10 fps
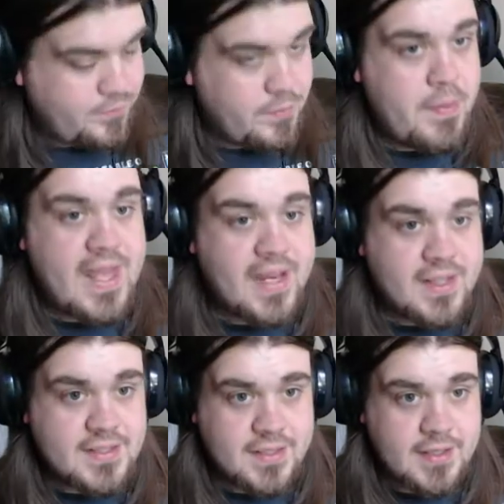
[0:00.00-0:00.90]

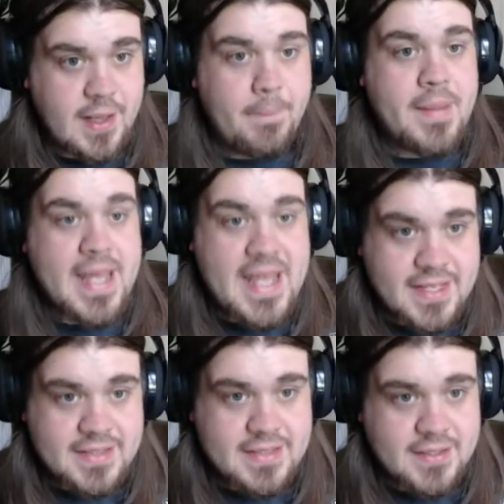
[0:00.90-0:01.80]
Picked
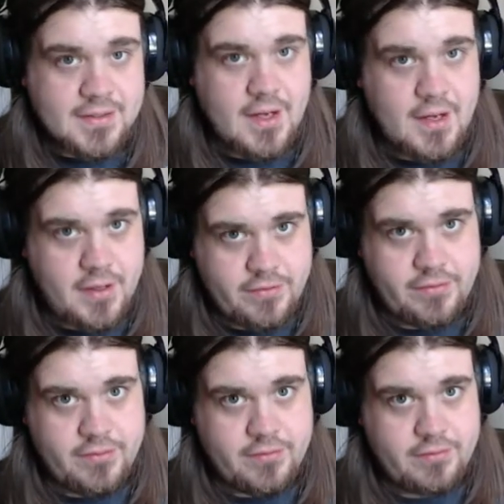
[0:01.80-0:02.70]
off.
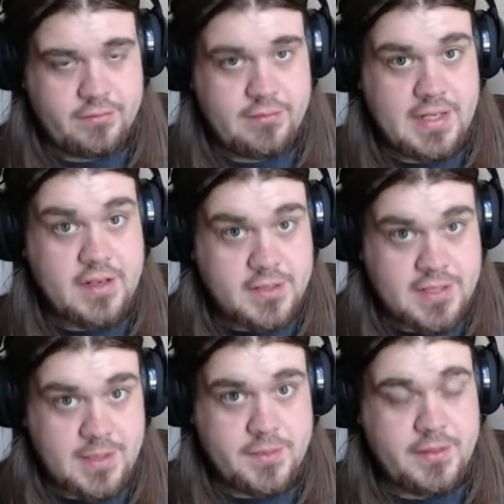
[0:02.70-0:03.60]

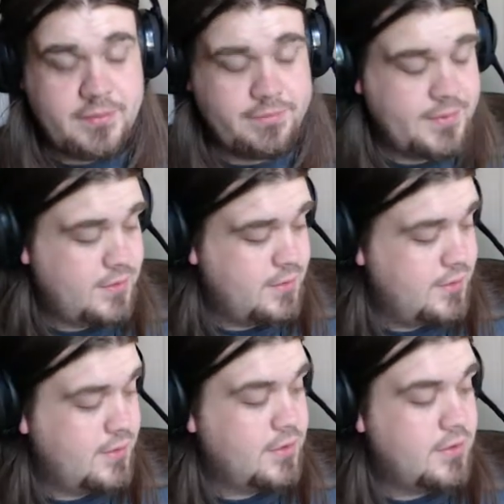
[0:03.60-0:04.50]
Intercepted.
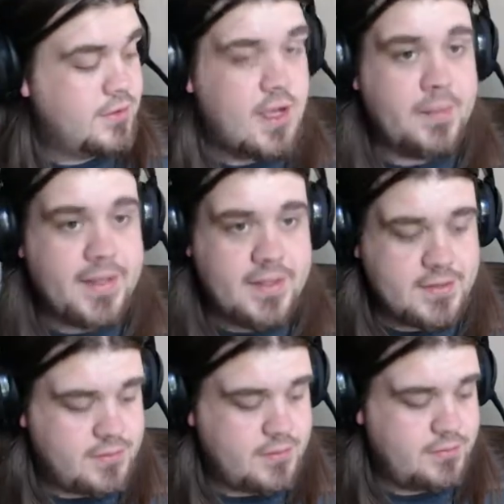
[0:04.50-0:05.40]
Not
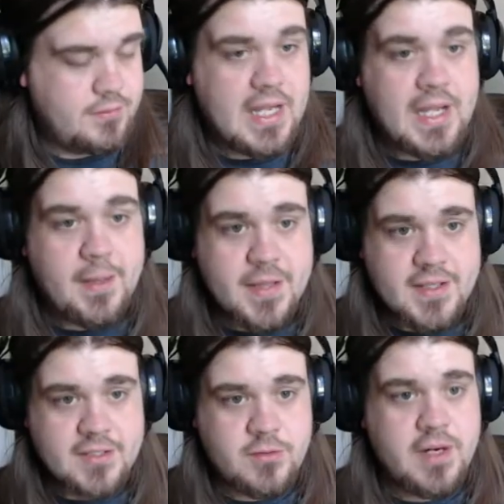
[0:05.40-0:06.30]
pissed. I get
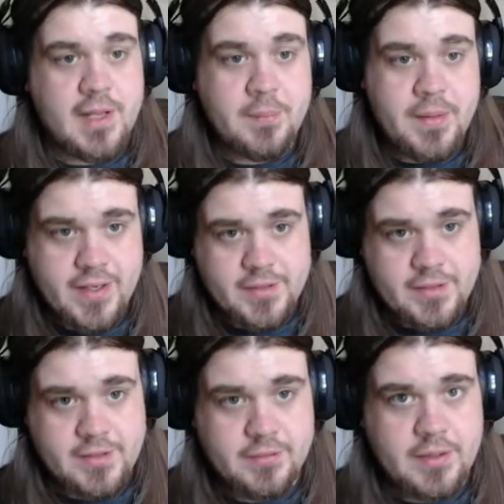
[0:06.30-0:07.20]
pissed when I get picked.
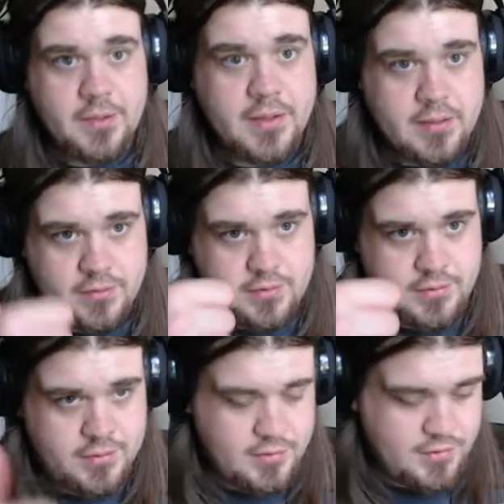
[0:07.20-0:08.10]
There we go.
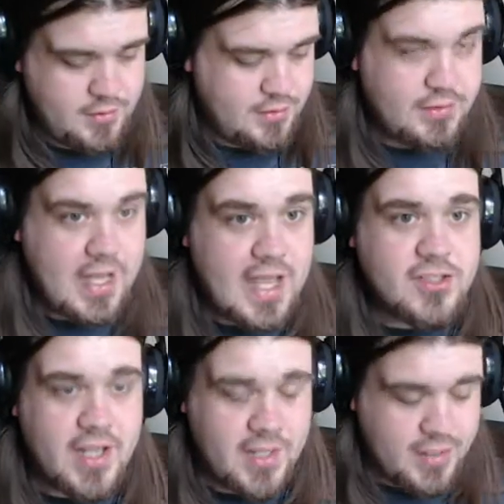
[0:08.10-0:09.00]

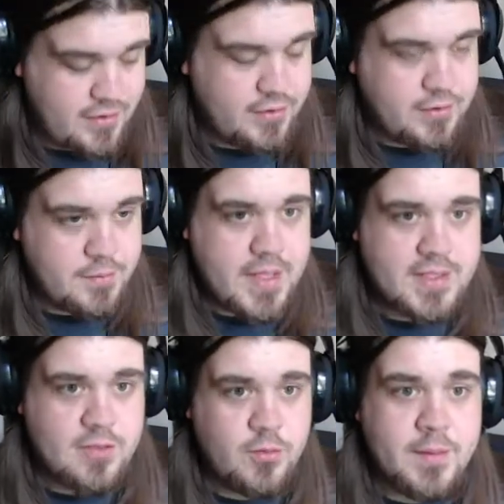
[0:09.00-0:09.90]
Hashtag it.
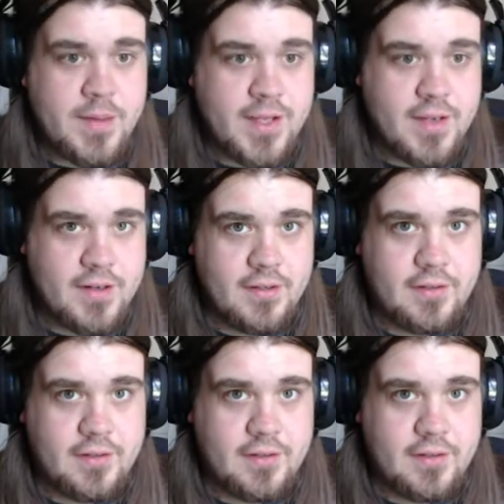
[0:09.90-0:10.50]
Pissed when pick.